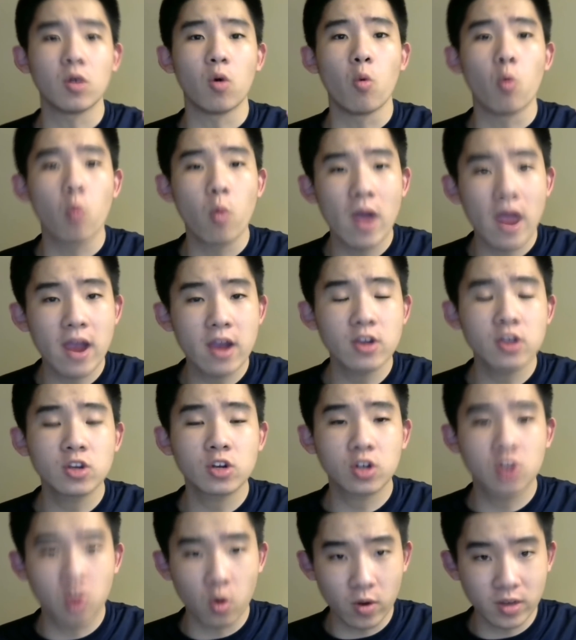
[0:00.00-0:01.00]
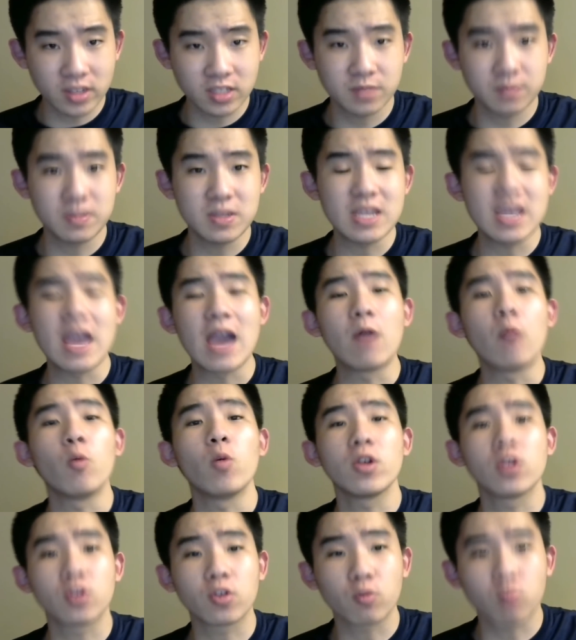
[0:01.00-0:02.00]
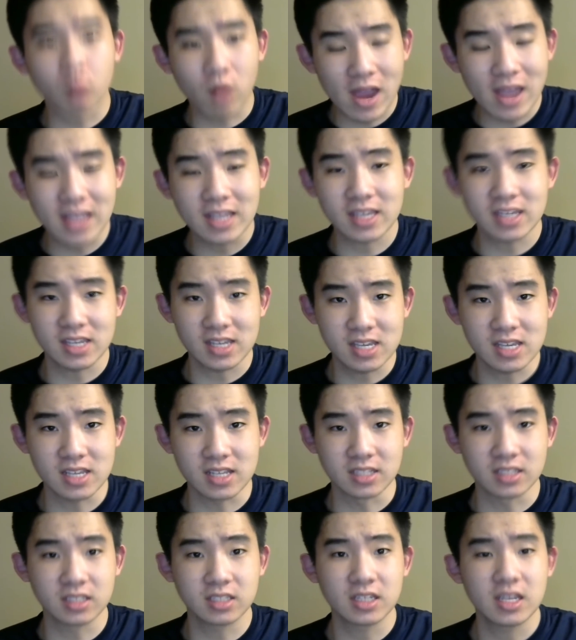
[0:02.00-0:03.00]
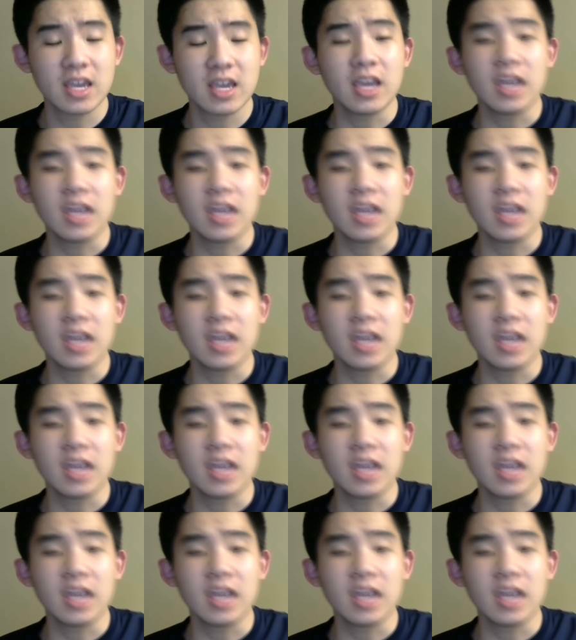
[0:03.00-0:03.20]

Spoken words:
where you're going to be and where your rank is.